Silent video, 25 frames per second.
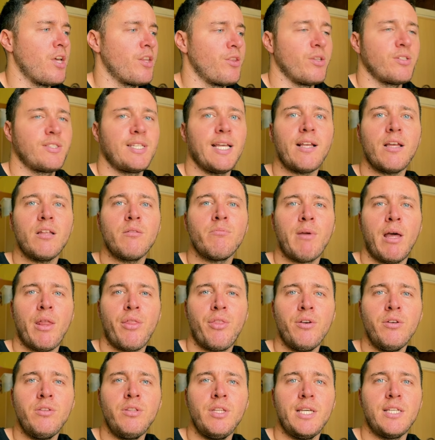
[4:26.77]
The second
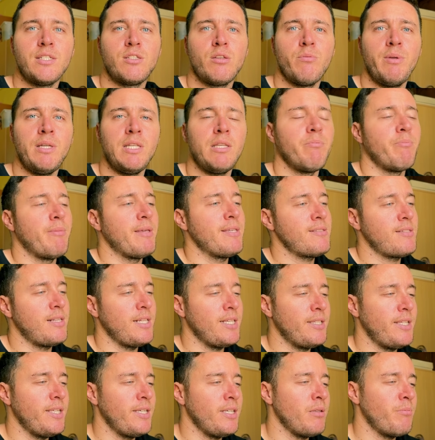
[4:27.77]
method is a bit
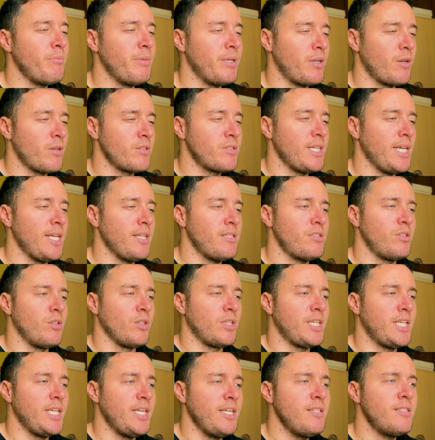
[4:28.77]
misleading because it's the
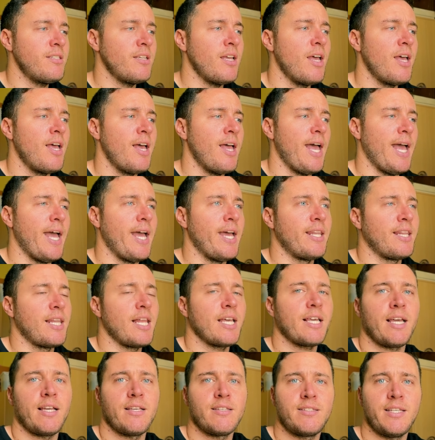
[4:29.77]
keys. And
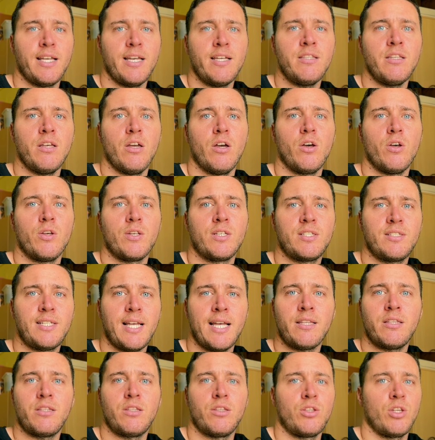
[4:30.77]
like I said, a
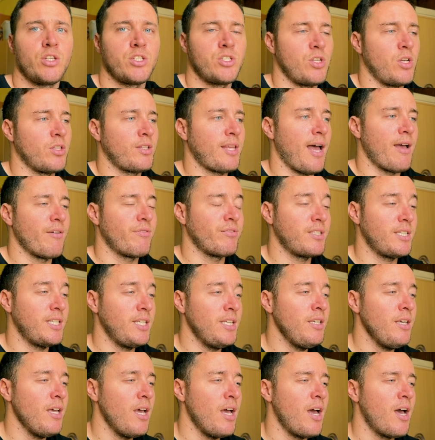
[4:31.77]
set does not have
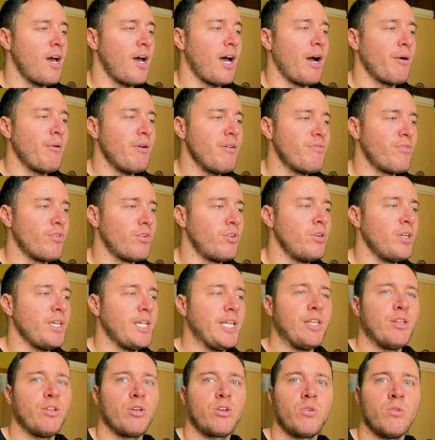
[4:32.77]
key. However,
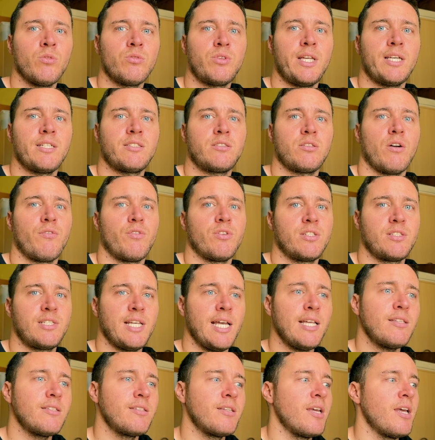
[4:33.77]
in the context of a
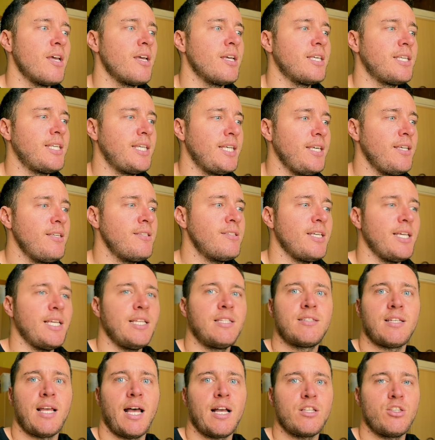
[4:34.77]
set, keys,
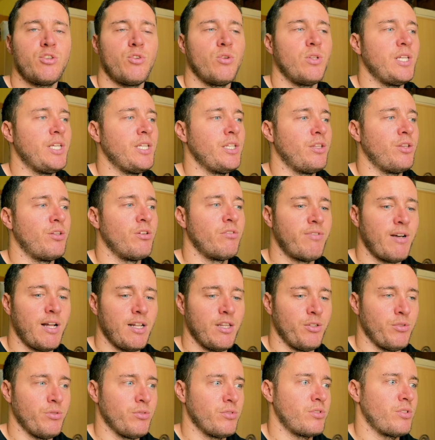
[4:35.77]
it's actually the
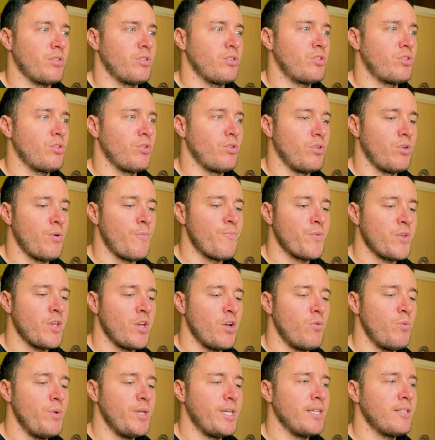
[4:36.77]
values. So
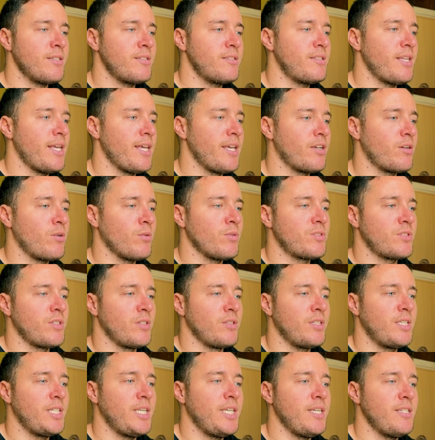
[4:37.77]
we can say
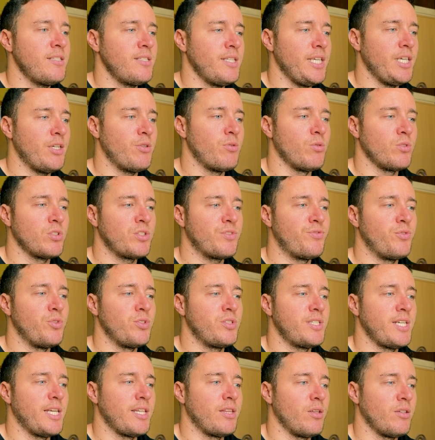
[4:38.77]
constant keys equals
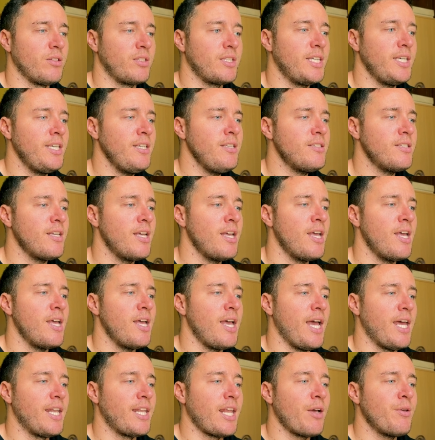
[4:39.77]
fruit set.keys.
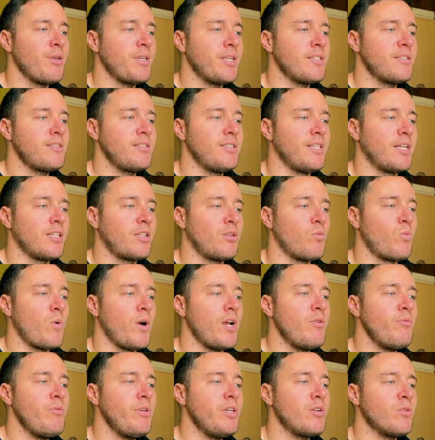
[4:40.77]
And now you can see that
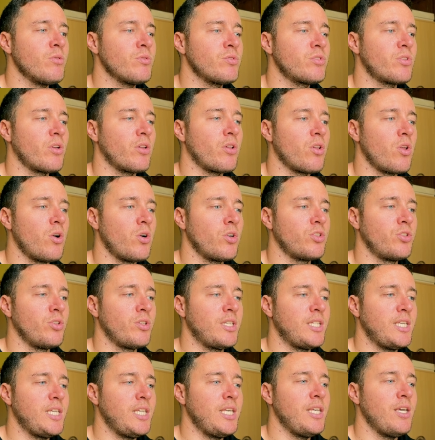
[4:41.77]
when we console log the
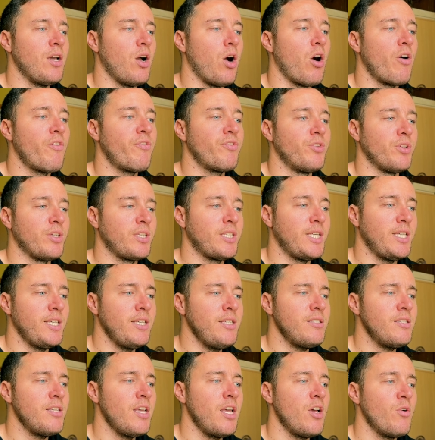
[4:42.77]
key of the
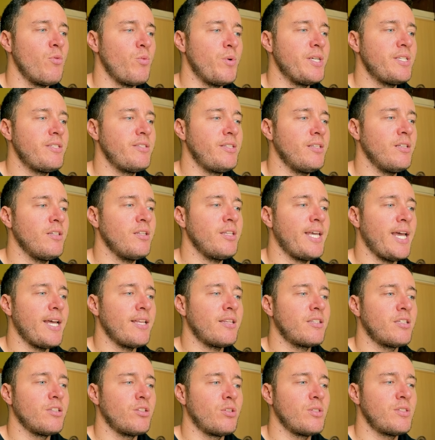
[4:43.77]
keys, we still
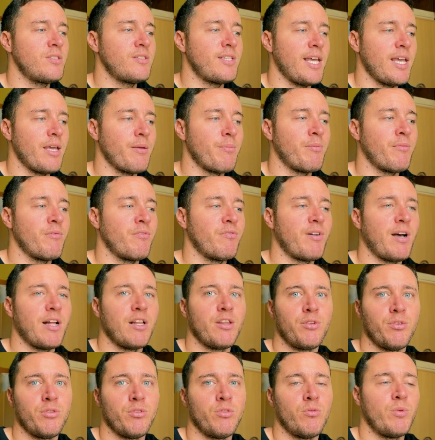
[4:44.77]
get the same
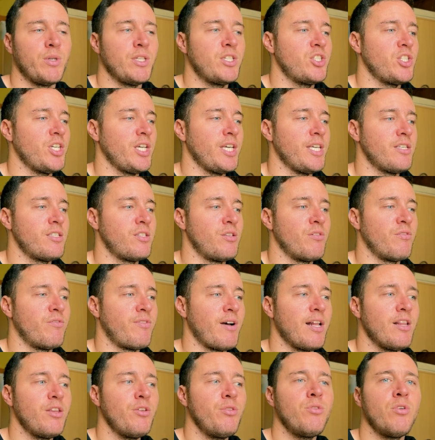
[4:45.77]
value, which is the
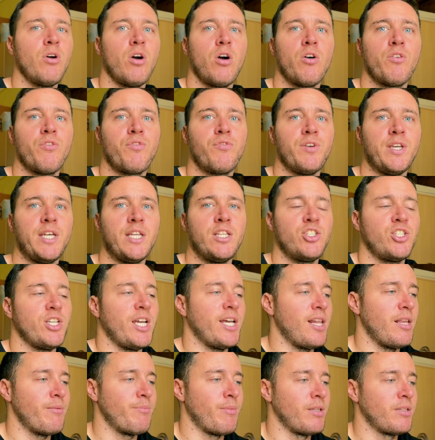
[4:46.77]
value of each
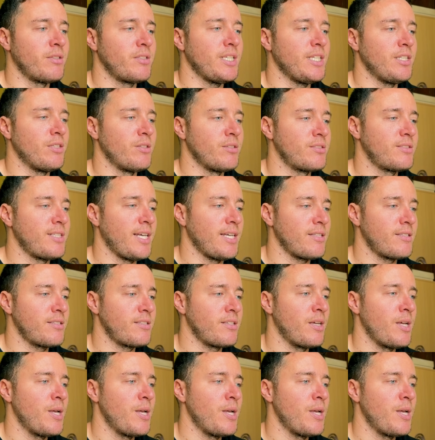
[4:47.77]
element in the set.